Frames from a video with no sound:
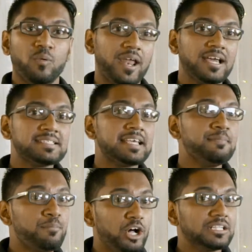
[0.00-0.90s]
When I
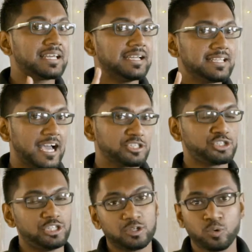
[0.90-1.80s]
say
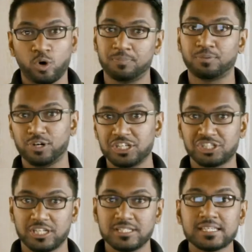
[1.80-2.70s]
multinational
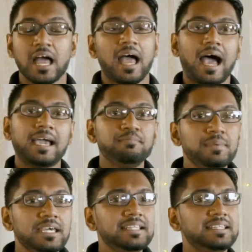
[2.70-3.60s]
corporations, I
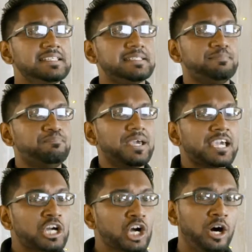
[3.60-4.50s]
mean these
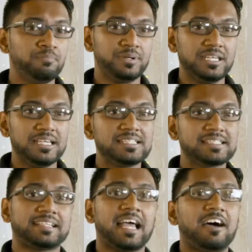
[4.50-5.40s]
big
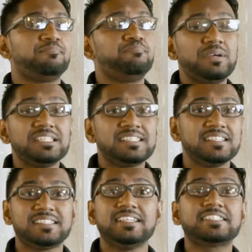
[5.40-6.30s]
companies that have
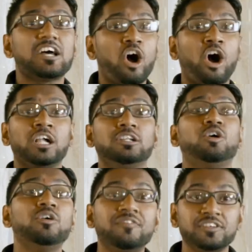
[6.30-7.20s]
businesses
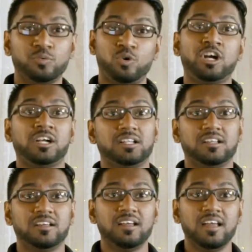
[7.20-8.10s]
all over the world.